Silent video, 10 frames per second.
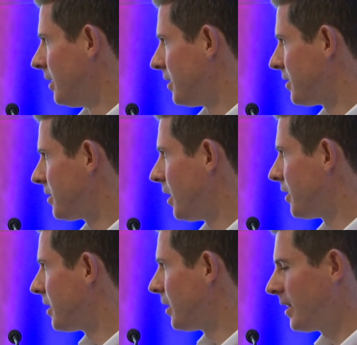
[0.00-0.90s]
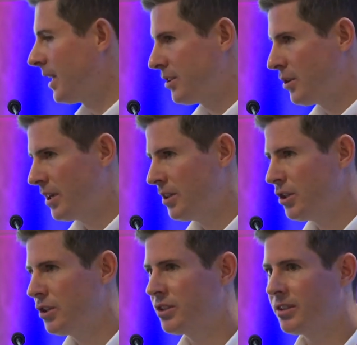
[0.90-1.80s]
start to look at that
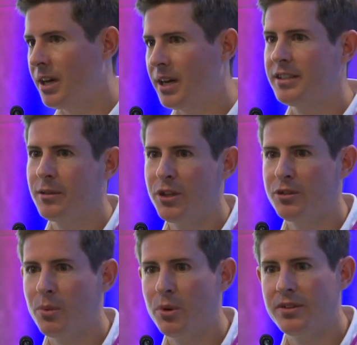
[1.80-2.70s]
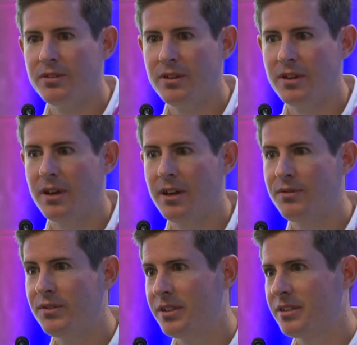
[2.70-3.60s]
strategy and just highlight some of those points that
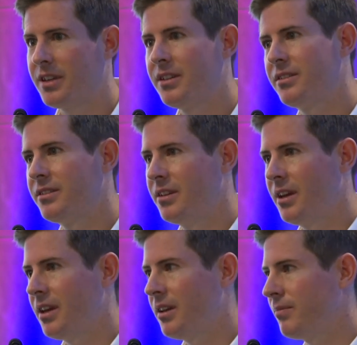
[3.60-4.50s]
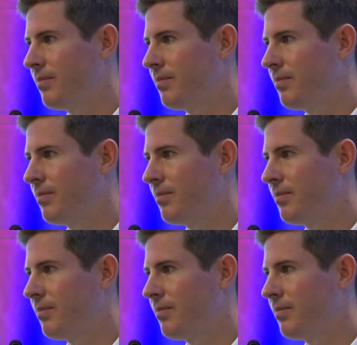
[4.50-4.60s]
I've discussed today.